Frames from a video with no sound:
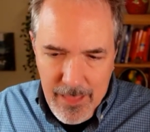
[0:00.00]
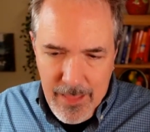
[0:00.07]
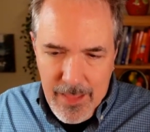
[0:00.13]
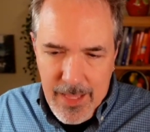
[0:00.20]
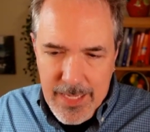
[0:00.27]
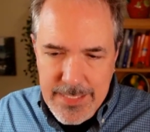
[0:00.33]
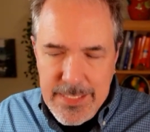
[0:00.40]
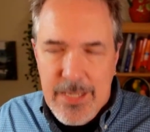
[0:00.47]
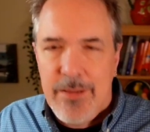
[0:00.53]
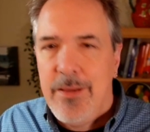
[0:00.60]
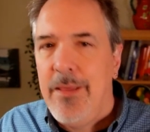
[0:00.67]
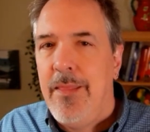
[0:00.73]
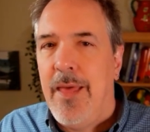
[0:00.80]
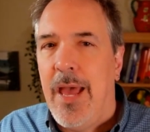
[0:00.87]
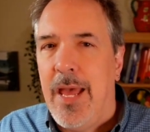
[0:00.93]
I tell
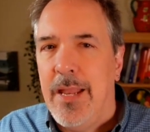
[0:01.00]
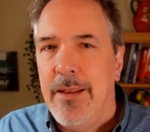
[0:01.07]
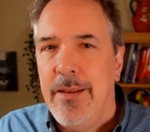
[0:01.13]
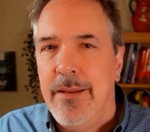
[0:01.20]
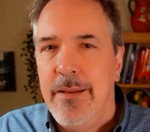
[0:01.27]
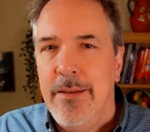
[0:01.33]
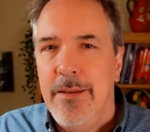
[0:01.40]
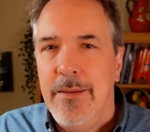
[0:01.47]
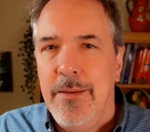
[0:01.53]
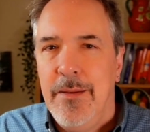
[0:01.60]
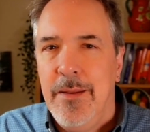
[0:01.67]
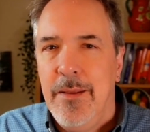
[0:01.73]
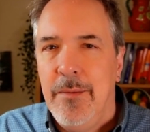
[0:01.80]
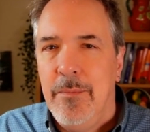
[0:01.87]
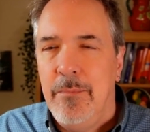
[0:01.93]
you that
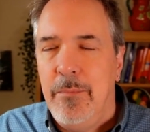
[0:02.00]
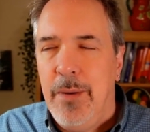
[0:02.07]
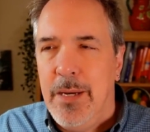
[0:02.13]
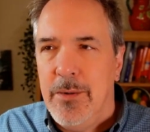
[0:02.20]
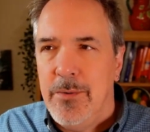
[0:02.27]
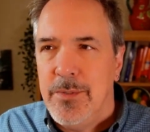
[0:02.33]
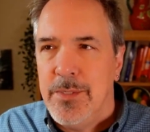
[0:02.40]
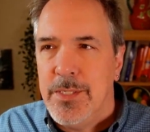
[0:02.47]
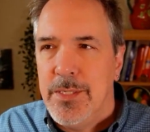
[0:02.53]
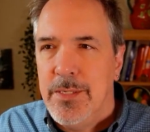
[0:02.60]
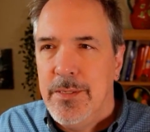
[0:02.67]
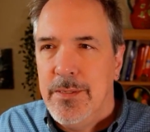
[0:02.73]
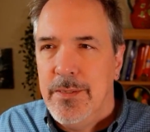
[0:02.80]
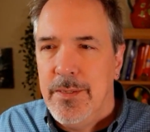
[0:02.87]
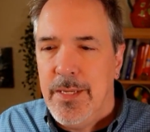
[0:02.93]
about
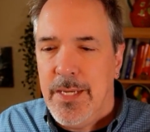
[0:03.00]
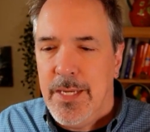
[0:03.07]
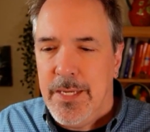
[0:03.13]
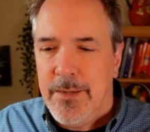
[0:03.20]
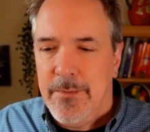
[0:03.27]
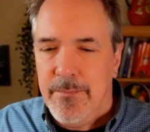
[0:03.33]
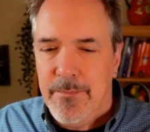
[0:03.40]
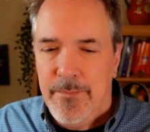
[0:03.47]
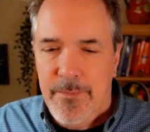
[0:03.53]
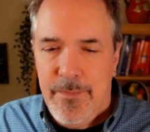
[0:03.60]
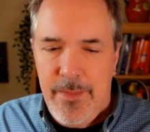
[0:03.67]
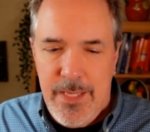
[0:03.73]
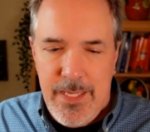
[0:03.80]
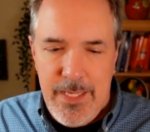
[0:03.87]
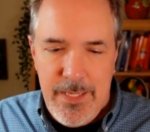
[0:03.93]

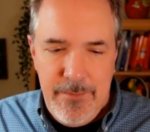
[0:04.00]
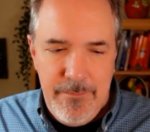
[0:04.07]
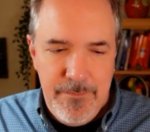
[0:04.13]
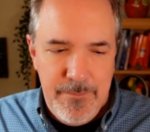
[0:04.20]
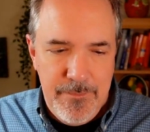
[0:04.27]
the